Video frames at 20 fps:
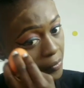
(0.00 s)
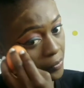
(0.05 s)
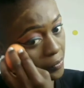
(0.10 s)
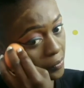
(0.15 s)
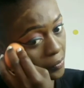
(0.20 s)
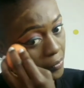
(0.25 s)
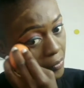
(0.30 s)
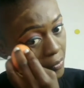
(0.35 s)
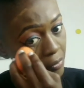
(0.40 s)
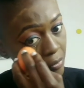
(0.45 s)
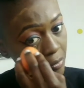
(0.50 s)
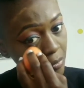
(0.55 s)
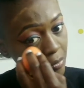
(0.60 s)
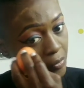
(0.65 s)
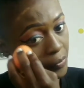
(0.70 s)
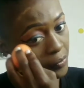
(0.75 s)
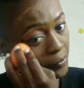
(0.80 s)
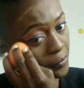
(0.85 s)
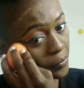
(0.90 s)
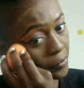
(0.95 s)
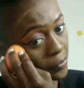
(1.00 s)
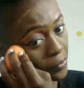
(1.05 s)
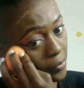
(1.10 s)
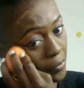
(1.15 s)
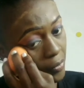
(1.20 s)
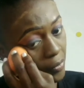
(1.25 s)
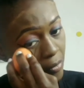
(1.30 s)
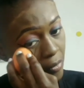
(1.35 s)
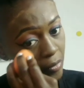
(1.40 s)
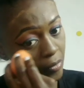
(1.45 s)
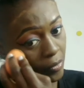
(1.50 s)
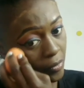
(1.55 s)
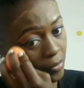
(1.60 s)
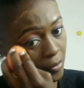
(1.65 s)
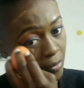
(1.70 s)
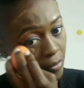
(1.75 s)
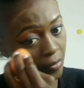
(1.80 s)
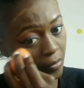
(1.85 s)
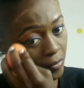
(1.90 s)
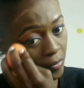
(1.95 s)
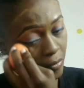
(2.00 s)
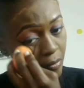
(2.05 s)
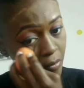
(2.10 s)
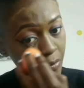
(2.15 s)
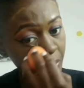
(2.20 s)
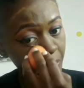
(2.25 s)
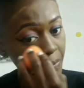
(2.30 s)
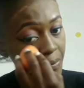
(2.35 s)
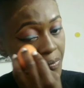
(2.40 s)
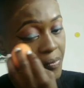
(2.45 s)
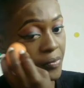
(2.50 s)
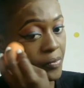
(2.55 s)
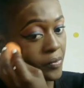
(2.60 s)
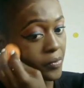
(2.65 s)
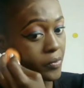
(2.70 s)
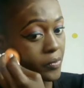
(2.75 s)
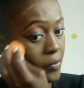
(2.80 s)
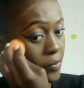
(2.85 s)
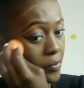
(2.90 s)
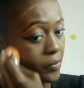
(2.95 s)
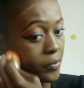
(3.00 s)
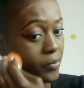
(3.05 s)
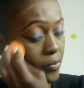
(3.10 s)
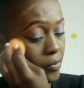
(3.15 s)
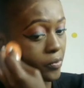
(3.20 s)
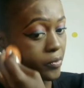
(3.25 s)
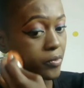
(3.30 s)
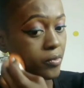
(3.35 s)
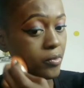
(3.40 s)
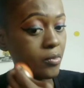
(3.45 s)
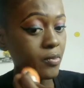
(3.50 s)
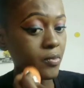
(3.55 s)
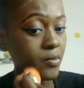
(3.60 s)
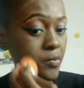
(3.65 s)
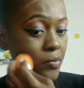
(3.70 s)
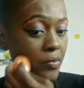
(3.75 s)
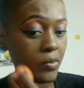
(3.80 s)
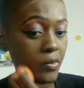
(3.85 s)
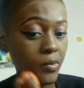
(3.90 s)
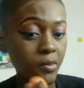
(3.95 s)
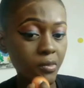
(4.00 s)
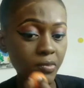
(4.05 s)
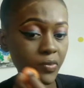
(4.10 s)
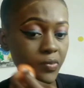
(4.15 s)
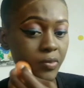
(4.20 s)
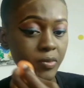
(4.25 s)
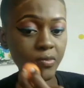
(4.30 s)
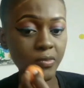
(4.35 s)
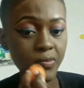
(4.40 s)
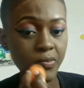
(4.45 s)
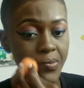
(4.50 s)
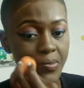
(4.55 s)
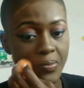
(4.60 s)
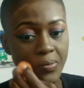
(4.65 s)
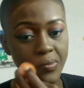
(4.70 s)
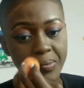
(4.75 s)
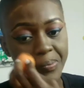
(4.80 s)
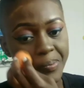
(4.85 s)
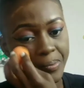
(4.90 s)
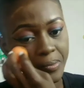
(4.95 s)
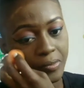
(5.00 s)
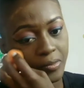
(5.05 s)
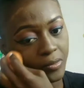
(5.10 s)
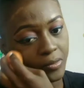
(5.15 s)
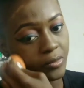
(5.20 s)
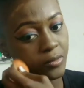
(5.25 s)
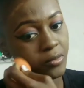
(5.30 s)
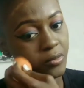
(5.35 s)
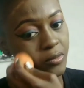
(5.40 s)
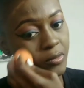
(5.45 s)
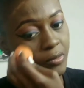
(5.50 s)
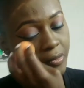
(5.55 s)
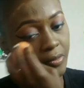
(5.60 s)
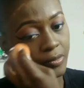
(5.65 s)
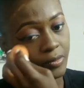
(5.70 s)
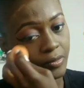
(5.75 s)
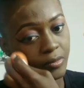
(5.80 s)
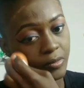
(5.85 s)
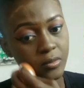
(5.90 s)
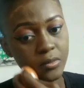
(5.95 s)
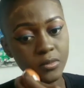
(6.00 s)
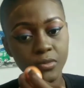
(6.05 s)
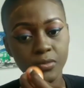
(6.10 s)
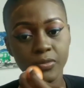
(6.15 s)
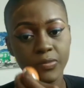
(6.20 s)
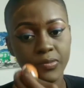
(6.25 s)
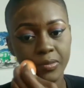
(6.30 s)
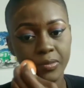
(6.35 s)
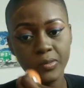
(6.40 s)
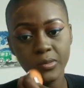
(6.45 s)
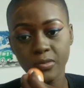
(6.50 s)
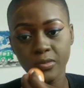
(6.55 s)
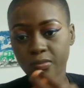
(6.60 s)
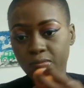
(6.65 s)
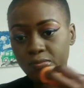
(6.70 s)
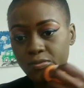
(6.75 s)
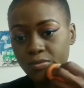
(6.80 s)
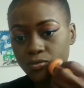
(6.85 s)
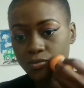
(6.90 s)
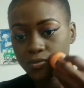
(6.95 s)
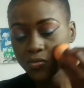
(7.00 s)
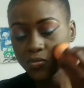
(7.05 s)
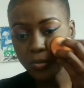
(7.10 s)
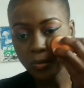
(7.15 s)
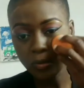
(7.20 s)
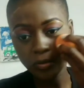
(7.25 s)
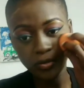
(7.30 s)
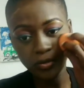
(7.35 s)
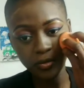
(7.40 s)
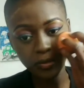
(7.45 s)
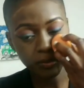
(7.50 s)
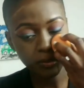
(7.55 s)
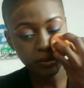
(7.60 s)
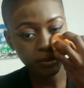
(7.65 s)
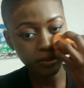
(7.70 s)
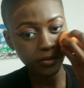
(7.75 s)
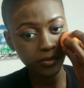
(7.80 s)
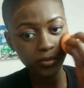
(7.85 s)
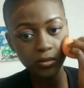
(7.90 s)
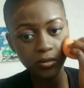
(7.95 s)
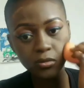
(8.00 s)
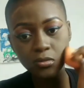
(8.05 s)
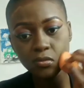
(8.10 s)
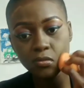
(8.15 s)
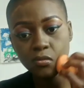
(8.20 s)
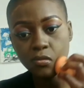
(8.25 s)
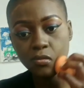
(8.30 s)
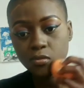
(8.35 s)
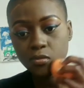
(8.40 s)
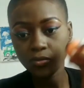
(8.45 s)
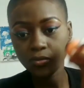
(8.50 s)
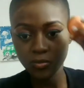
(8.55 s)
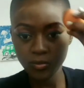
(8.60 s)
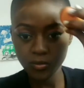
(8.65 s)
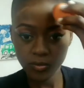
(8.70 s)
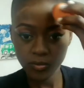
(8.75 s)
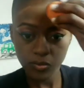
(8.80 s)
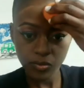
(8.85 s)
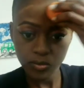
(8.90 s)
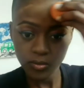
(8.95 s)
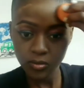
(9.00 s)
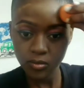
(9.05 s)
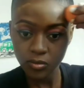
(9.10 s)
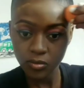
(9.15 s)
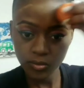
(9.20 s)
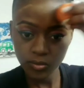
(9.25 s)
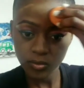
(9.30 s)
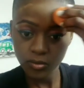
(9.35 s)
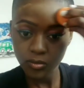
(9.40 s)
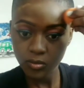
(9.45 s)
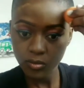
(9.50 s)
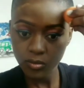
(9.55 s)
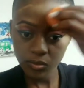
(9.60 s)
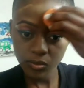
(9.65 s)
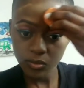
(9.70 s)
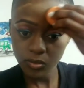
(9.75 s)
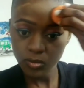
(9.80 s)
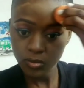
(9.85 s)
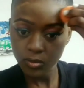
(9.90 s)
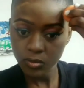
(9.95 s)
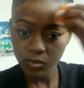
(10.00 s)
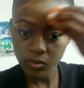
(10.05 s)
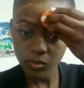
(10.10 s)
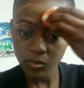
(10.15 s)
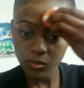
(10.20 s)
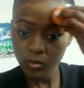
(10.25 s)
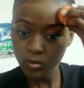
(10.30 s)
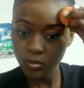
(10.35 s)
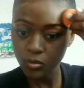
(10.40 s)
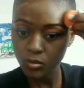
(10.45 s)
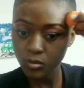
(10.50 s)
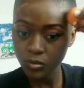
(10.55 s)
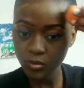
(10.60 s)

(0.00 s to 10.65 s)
way instead of getting your brush and all of that. Yes, guys, remember it's an affordable makeup we're doing today. So yeah, I'll just blend in all my powder.